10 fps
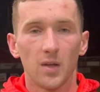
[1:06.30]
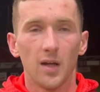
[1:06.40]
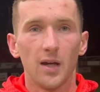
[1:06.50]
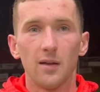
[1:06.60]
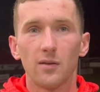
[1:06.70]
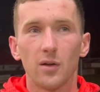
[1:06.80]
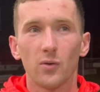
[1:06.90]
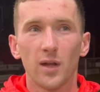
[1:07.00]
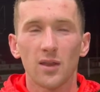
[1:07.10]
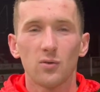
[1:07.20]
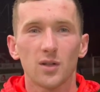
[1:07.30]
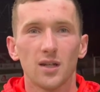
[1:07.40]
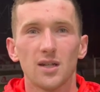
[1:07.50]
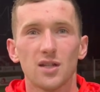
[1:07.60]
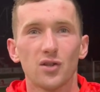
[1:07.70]
Yeah, I don't think those
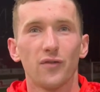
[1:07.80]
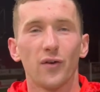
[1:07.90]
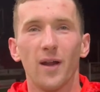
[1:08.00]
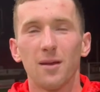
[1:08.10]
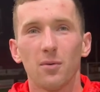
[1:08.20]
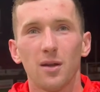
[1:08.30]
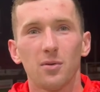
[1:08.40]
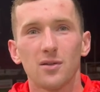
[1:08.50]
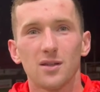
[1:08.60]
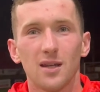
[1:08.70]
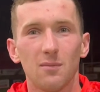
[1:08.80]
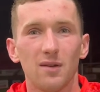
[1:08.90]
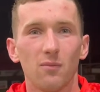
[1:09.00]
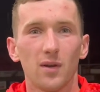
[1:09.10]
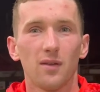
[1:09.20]
conditions are for anybody, because the team,
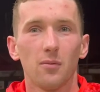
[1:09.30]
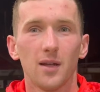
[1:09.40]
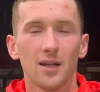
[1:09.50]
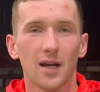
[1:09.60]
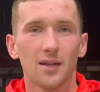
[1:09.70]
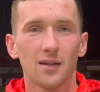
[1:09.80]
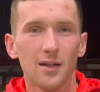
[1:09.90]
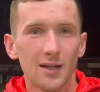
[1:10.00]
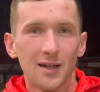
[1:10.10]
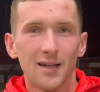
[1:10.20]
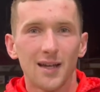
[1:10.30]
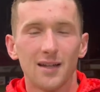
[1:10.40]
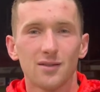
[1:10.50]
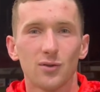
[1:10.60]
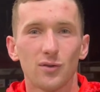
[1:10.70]
even with the wind, can
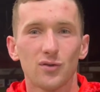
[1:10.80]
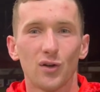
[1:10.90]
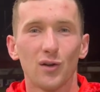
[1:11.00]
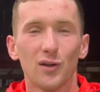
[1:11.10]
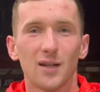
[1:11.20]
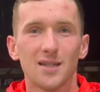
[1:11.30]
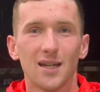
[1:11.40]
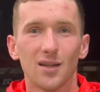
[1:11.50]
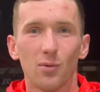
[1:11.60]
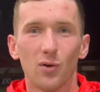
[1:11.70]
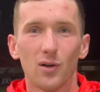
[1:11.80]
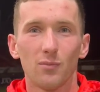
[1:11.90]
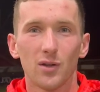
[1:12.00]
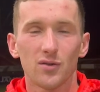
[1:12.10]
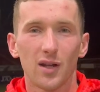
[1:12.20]
sort of struggle to contain the ball, and
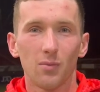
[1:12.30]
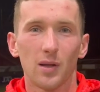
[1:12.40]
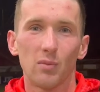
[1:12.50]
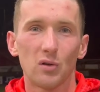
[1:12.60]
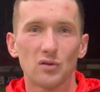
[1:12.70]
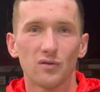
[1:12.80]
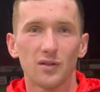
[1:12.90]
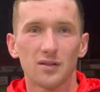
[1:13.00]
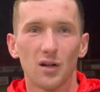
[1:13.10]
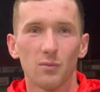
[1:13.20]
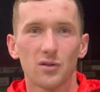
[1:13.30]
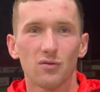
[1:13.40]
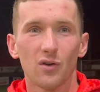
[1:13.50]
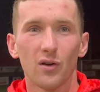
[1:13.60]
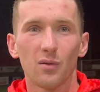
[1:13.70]
when you're trying to play balls over the top, they just
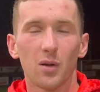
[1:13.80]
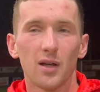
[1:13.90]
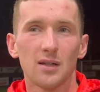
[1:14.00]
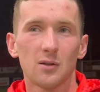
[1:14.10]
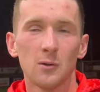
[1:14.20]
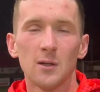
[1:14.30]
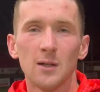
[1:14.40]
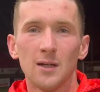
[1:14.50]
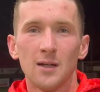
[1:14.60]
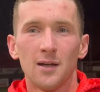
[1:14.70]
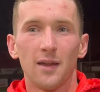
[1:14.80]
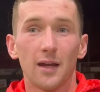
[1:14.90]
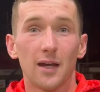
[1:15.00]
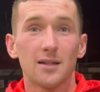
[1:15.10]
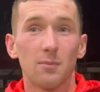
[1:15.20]
run out of play. So I think
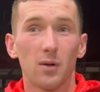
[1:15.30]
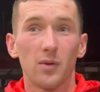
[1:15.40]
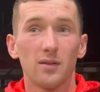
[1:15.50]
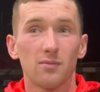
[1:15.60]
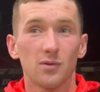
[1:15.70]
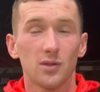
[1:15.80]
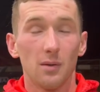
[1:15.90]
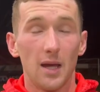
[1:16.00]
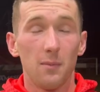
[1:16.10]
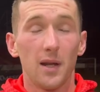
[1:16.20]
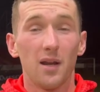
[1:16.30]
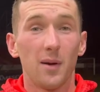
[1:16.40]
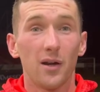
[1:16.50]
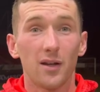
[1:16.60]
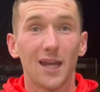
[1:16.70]
actually it probably made it a
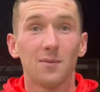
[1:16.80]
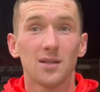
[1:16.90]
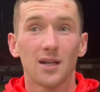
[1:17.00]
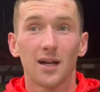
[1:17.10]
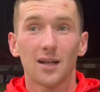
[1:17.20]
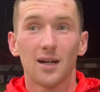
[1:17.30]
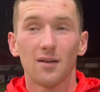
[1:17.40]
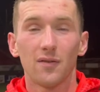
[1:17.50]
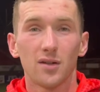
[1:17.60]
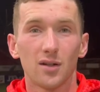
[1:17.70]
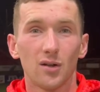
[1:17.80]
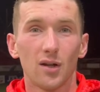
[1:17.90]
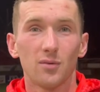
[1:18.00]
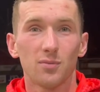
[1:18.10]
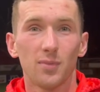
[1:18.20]
better game the second half, and
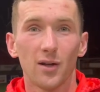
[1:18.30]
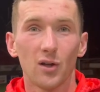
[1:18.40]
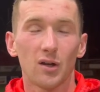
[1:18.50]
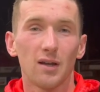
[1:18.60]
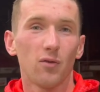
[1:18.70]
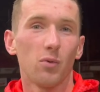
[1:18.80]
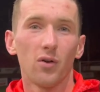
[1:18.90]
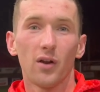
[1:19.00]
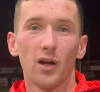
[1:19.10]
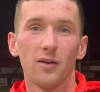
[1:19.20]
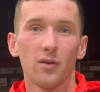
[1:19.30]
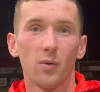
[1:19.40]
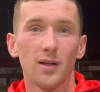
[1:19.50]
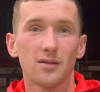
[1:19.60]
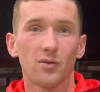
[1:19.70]
I was a bit unlucky for Portadown that the
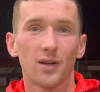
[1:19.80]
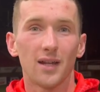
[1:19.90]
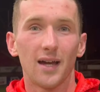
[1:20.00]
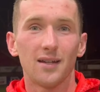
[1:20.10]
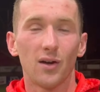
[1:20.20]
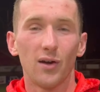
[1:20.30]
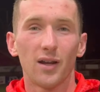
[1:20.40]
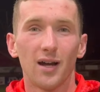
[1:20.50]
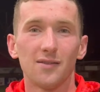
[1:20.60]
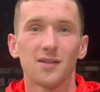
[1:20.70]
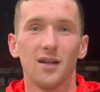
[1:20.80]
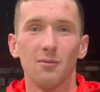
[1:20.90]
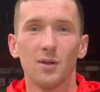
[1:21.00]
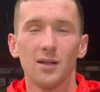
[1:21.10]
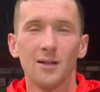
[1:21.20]
wind sort of died down at half
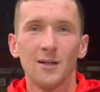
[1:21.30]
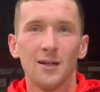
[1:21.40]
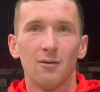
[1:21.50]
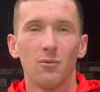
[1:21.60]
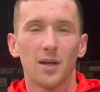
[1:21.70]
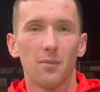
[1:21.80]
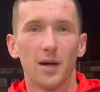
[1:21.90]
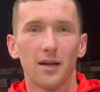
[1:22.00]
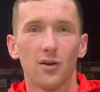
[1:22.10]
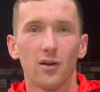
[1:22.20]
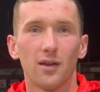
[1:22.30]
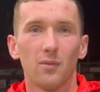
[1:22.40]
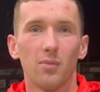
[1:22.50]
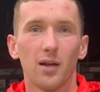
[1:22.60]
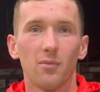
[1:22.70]
time, and when we came back out, I think
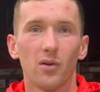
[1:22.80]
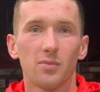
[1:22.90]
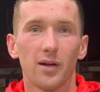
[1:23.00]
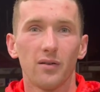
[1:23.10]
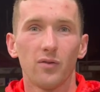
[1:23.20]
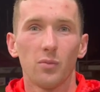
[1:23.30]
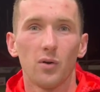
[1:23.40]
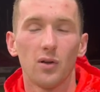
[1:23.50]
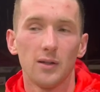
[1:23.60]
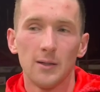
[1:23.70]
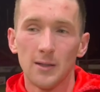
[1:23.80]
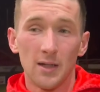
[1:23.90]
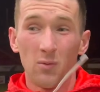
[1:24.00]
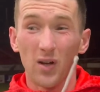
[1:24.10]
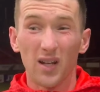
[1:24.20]
we played much better football and
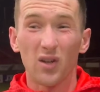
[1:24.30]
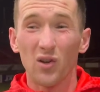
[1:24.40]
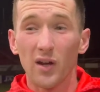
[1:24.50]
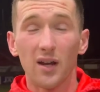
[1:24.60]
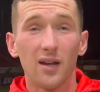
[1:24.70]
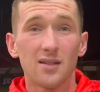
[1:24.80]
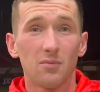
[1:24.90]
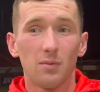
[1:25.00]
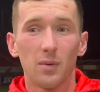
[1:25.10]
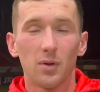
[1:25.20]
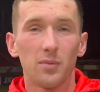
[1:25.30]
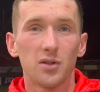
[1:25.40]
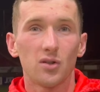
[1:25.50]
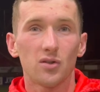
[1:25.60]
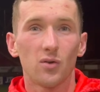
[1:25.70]
got into good areas, and we probably
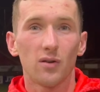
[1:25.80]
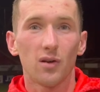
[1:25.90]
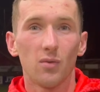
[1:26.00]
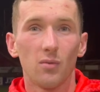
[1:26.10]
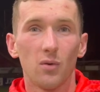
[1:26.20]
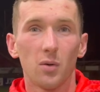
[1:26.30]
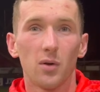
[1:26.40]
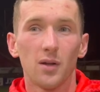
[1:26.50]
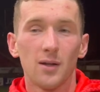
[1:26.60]
should have scored a couple more, but